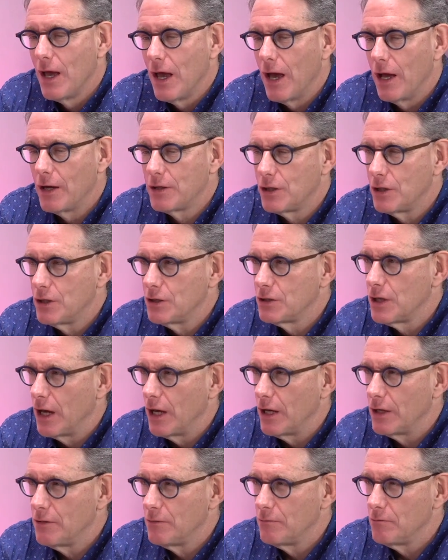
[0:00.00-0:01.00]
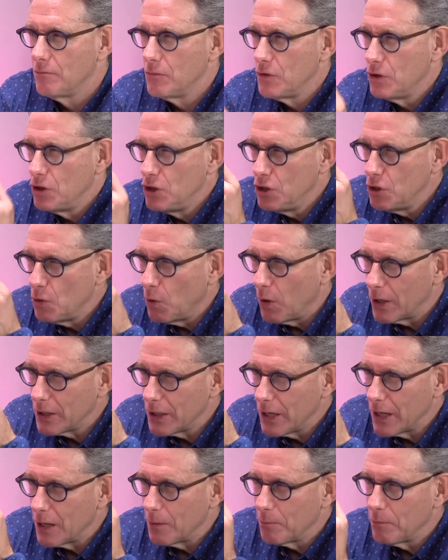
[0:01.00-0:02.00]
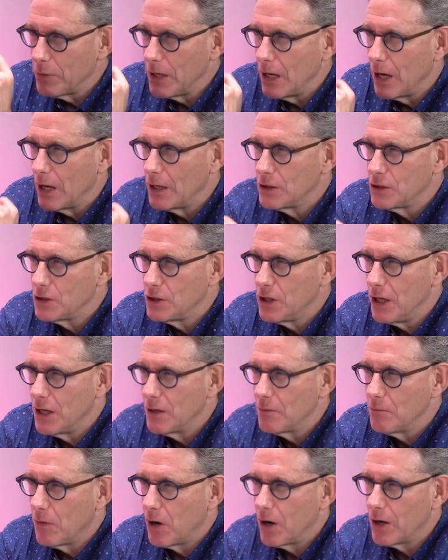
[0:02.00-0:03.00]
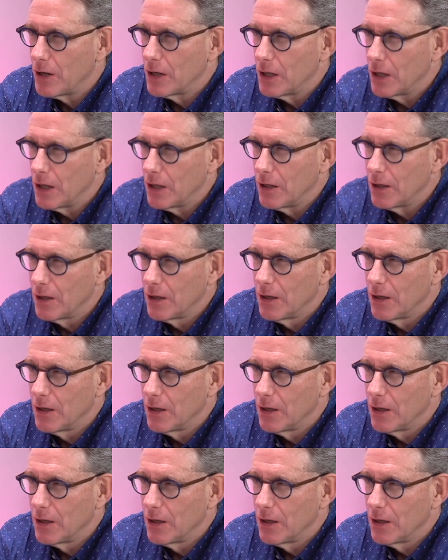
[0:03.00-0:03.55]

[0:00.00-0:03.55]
And she said, "You ought to get a PhD in marketing."